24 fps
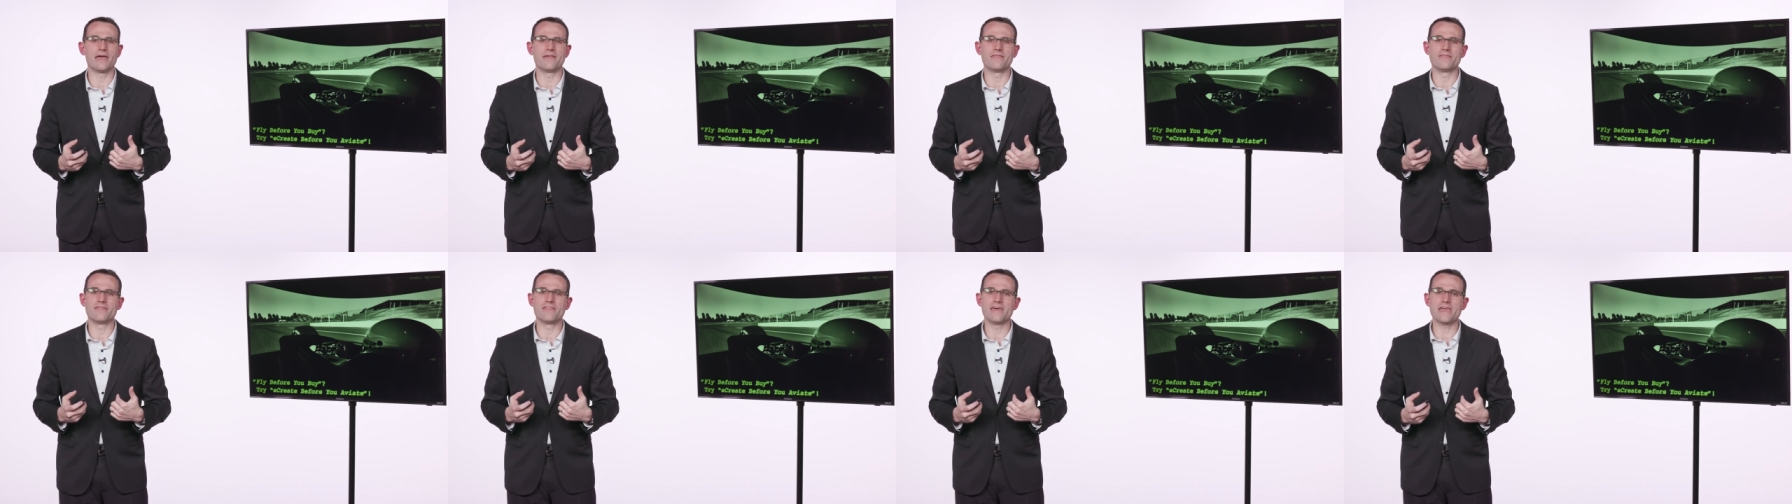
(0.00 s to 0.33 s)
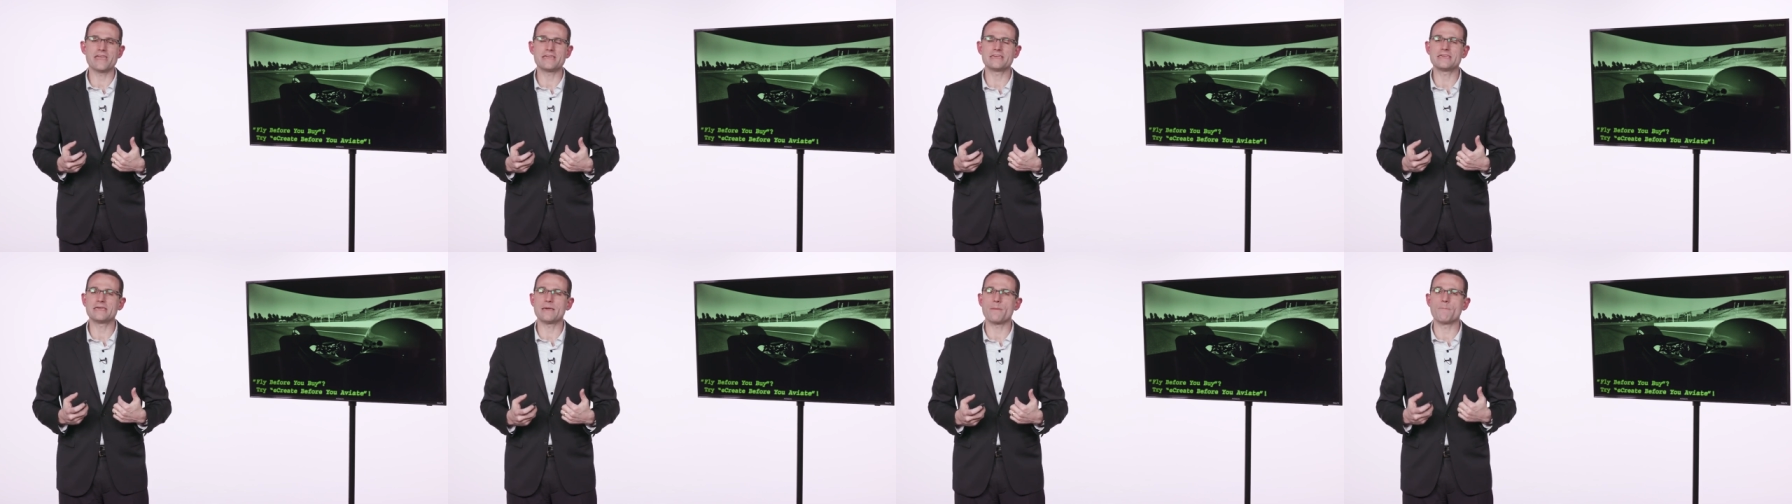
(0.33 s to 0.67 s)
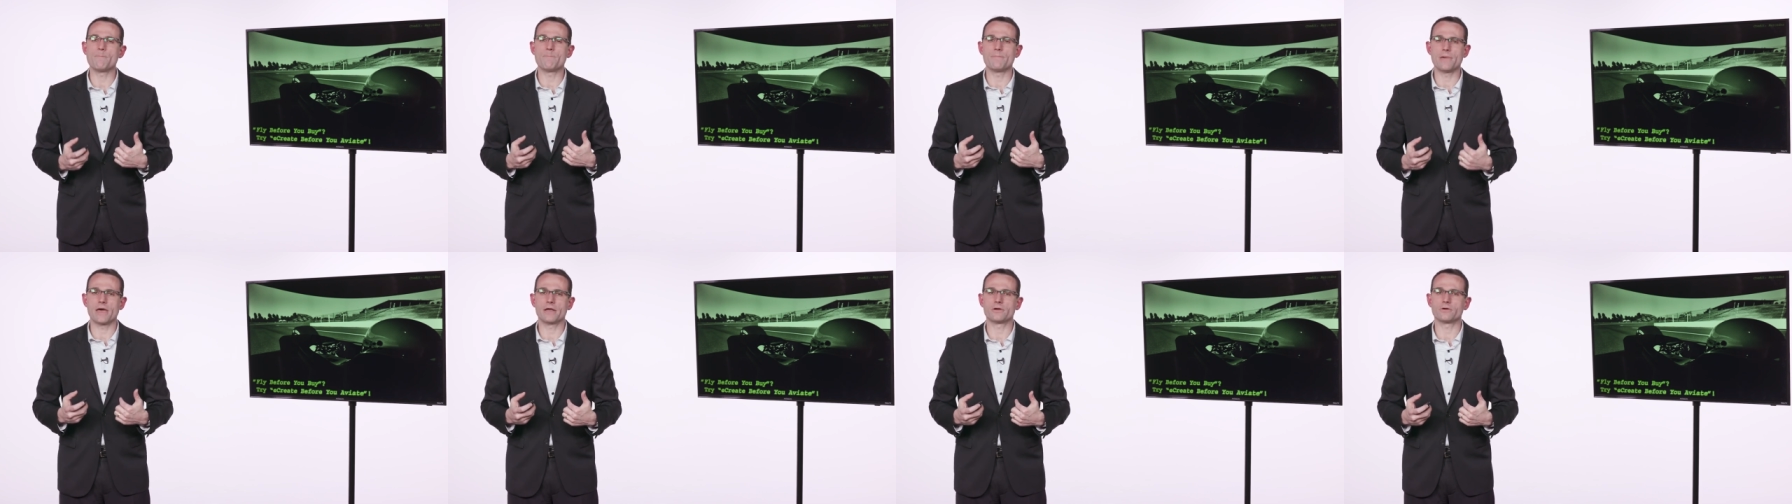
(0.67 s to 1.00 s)
and they
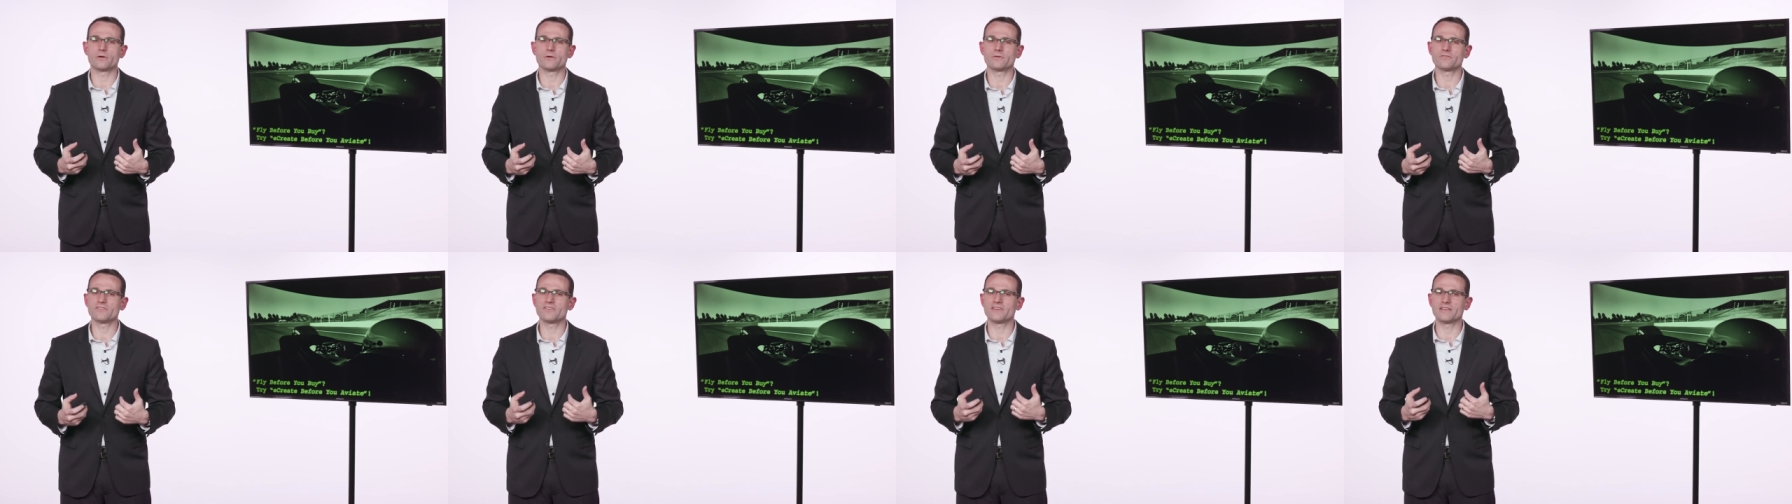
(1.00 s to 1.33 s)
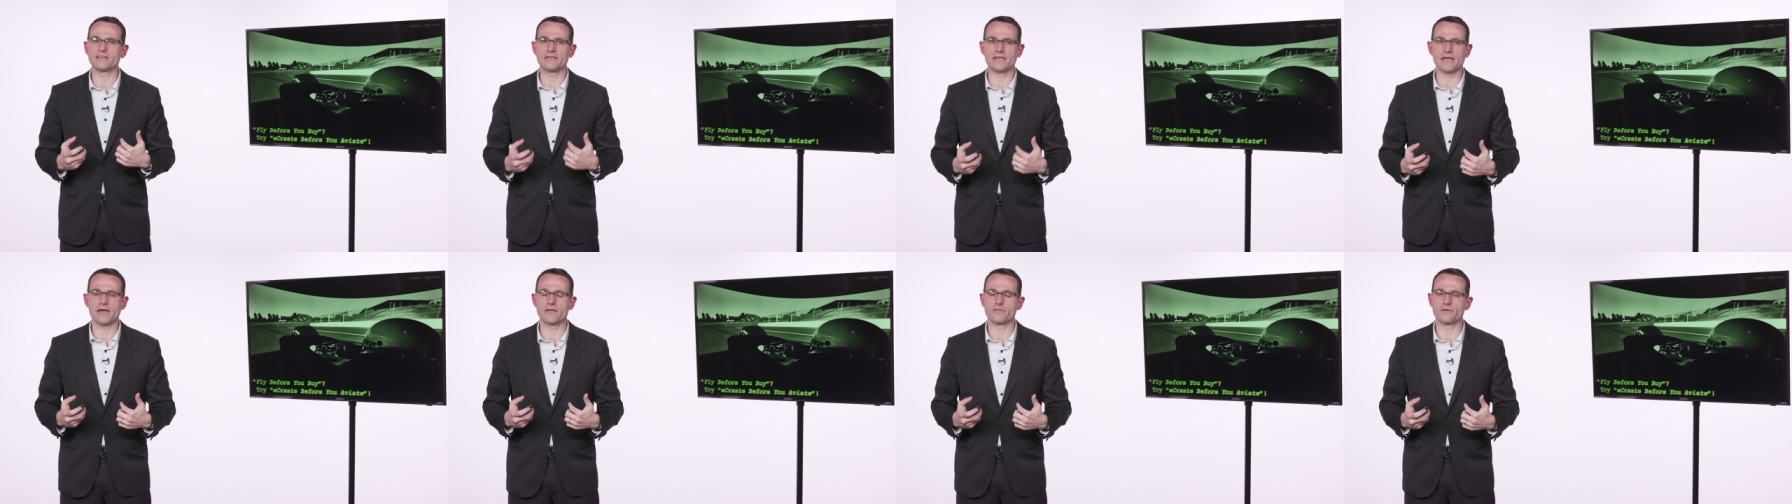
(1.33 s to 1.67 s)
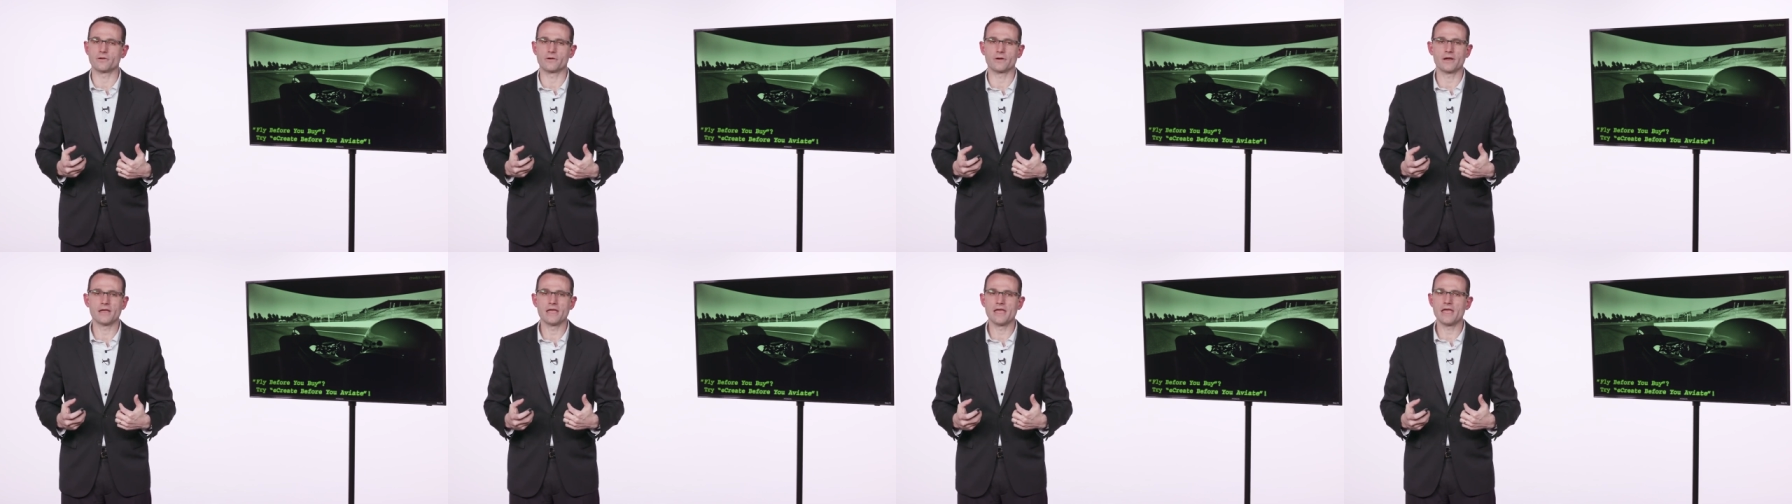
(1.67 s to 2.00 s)
get better
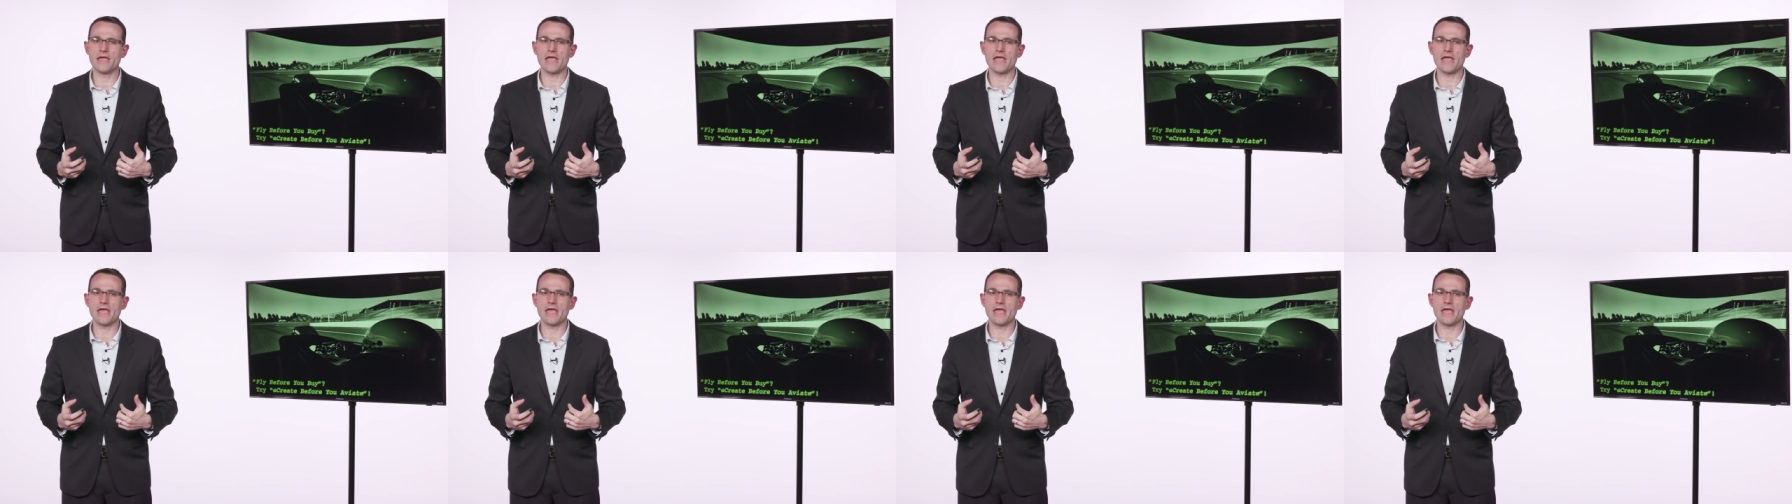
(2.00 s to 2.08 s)
together